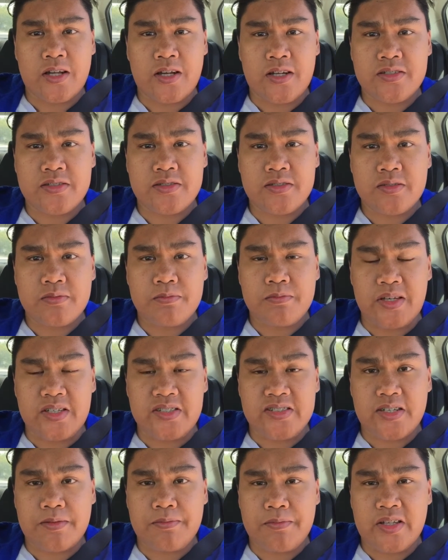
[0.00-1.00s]
lost
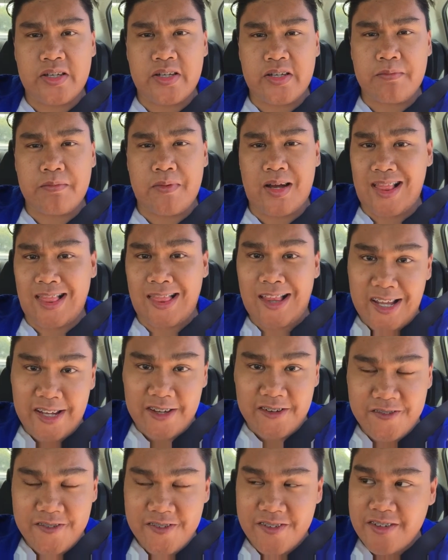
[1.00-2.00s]
basically my
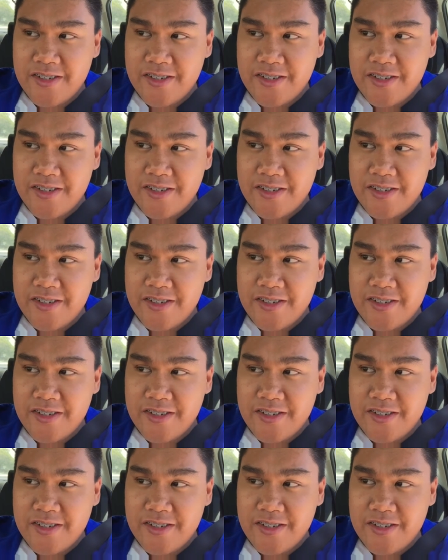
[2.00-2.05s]
life